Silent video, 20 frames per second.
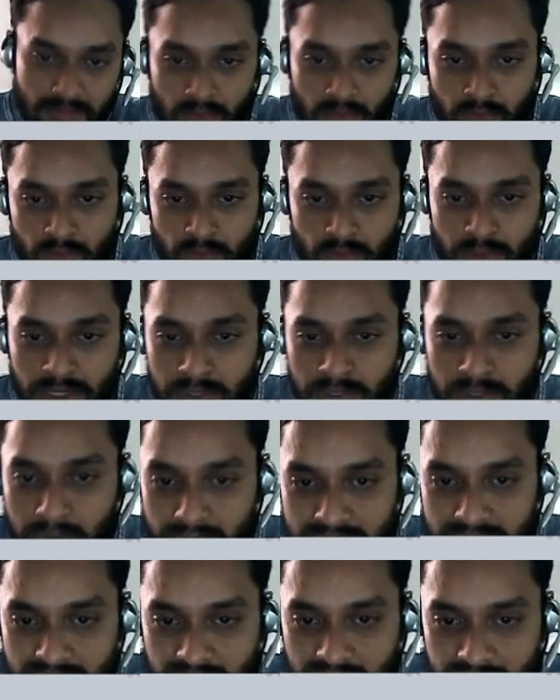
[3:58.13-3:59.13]
So here you can
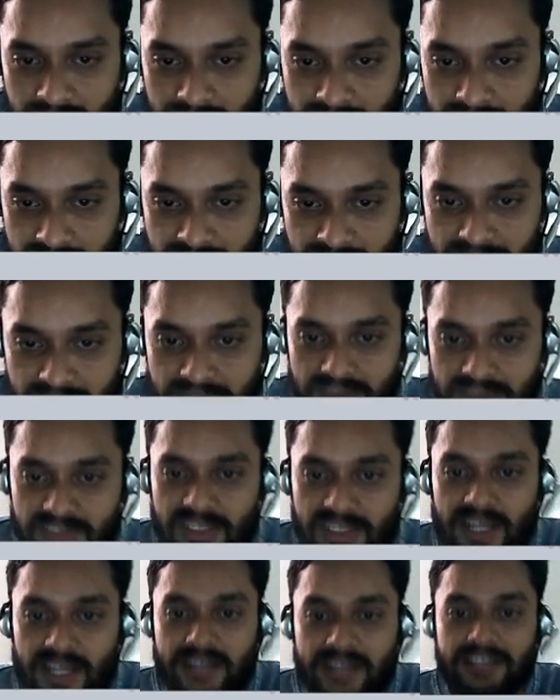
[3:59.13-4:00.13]
see this
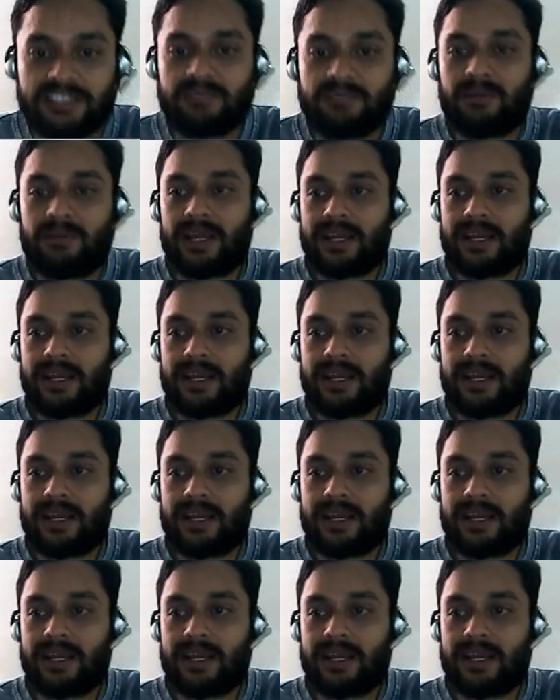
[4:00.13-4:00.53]
line is in black